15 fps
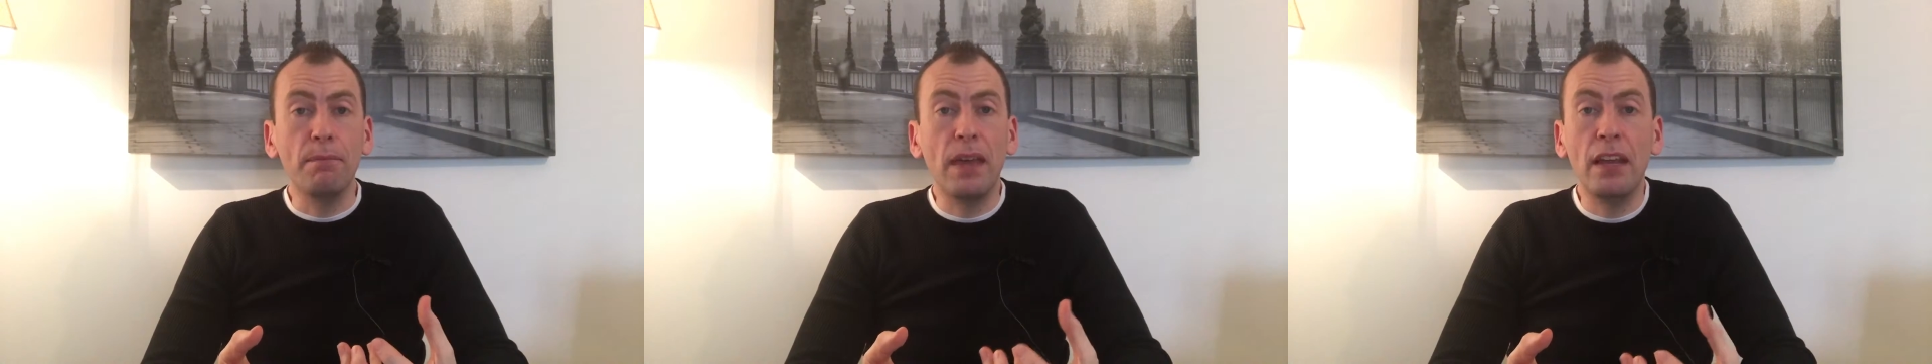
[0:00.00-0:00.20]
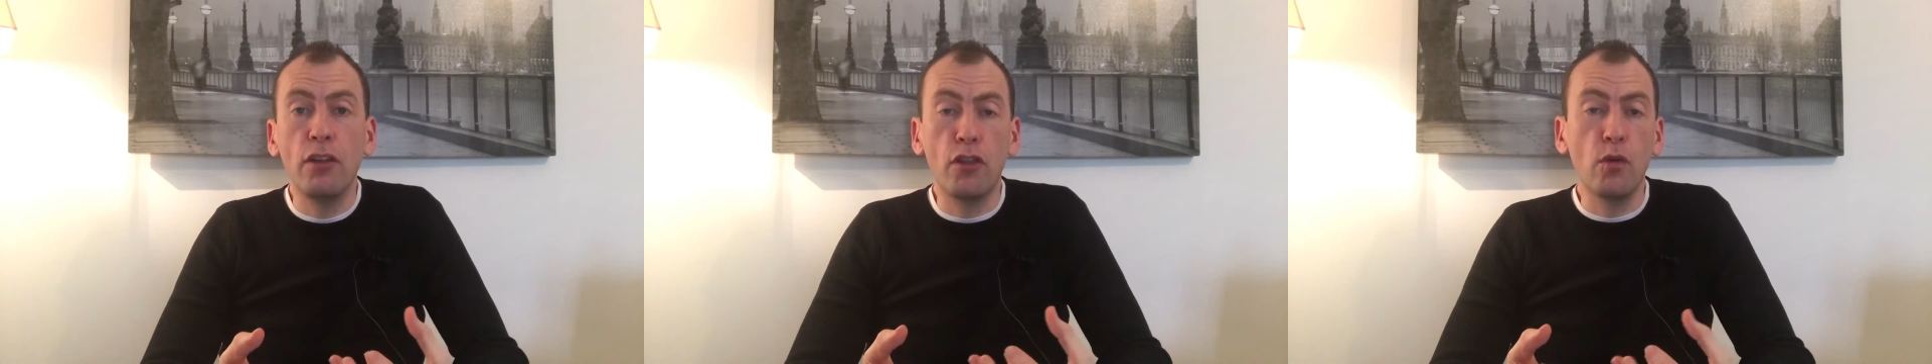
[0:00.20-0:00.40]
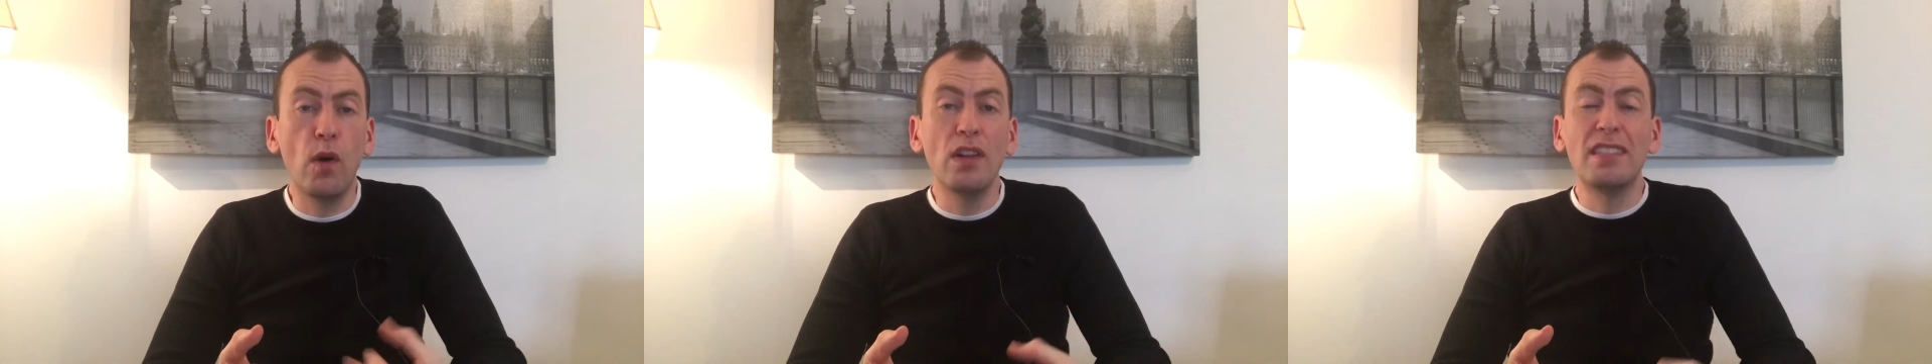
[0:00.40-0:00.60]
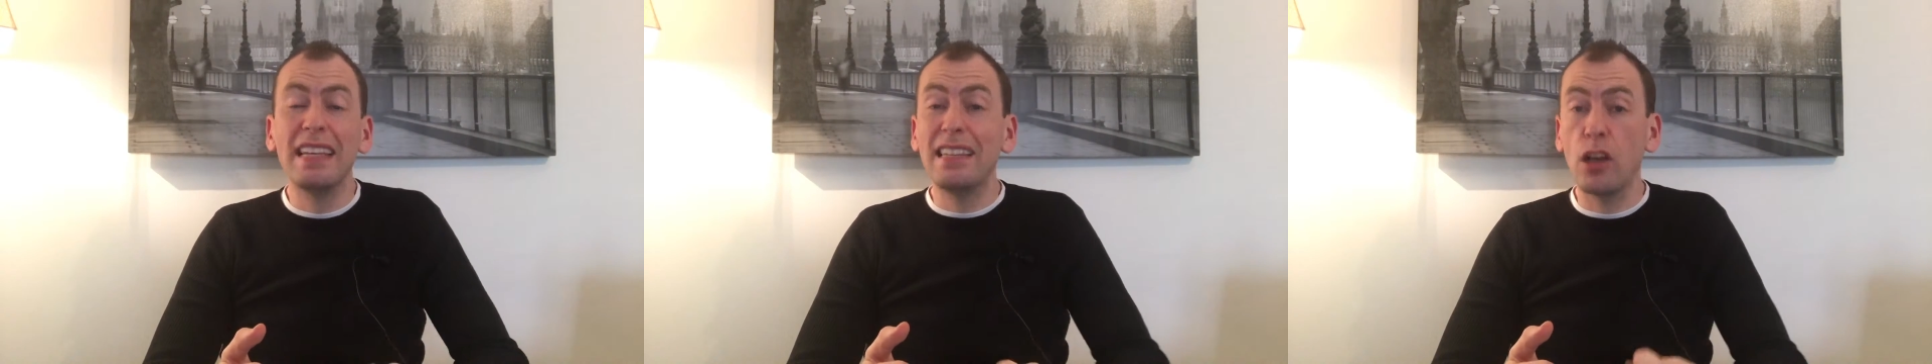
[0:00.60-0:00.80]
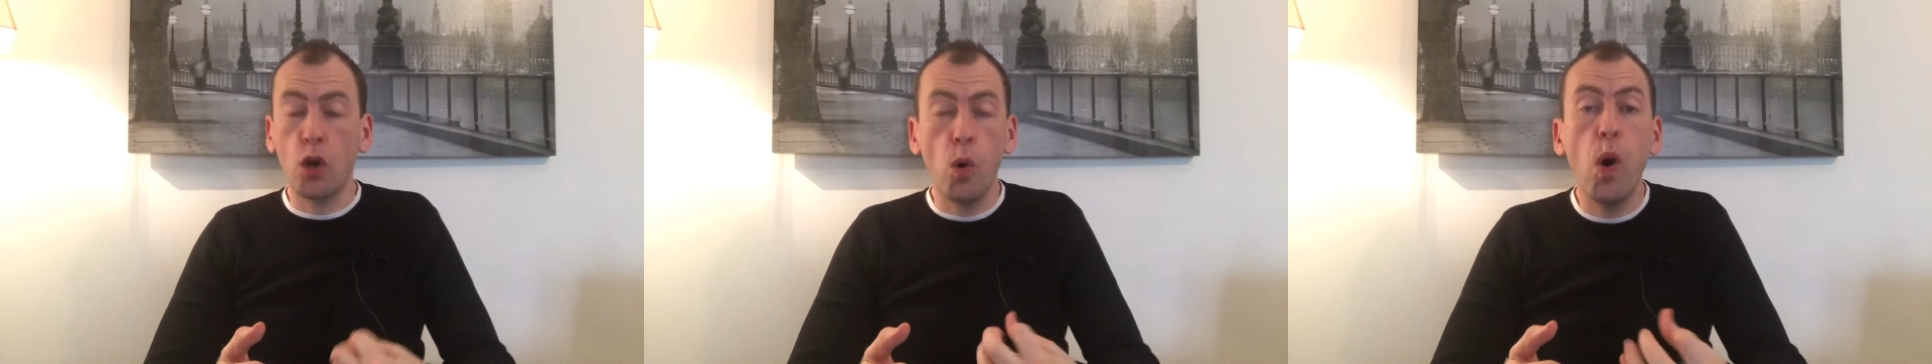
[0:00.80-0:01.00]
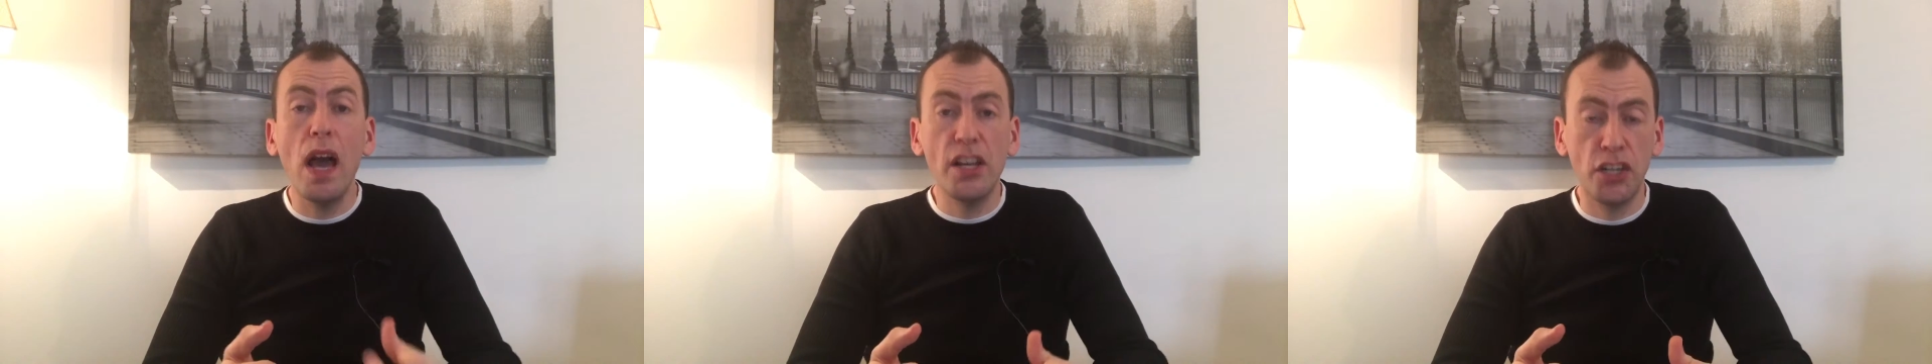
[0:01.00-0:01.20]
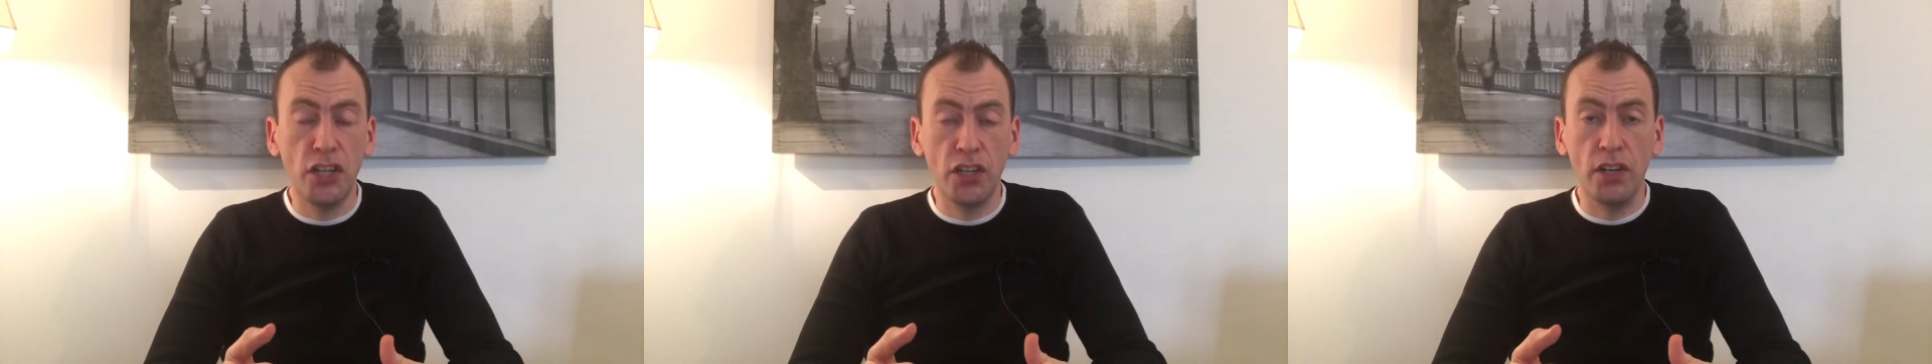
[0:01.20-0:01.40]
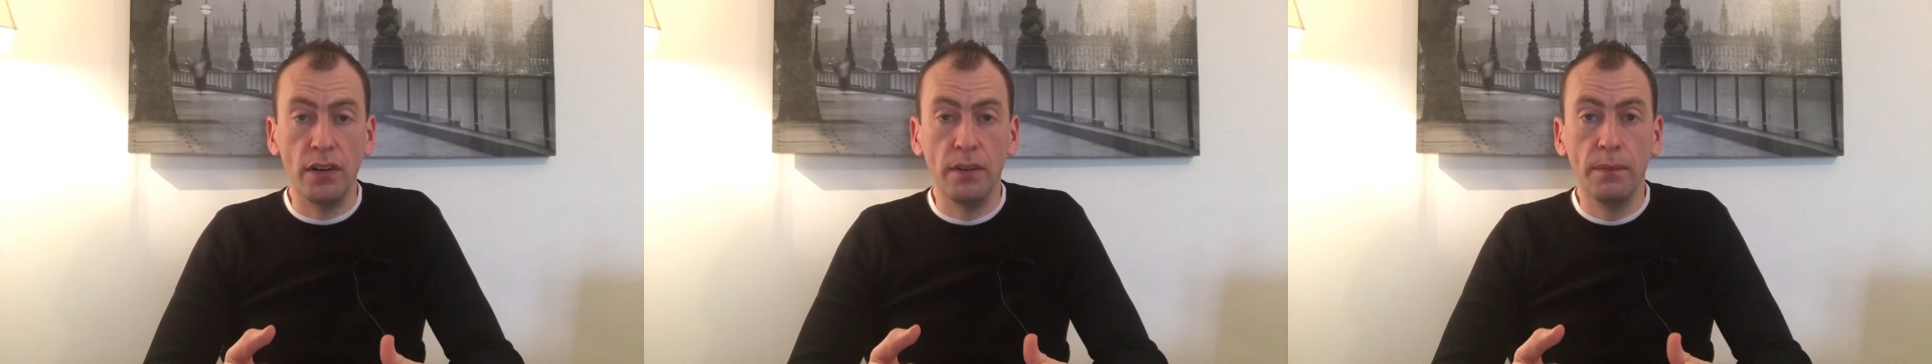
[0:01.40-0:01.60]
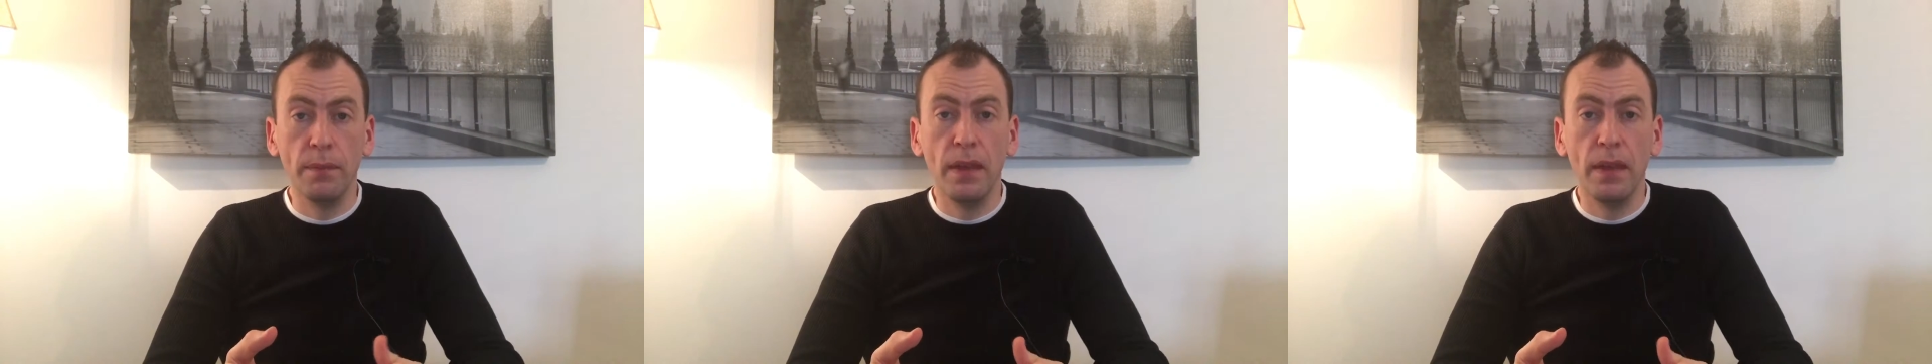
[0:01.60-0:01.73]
In other words, it's a question.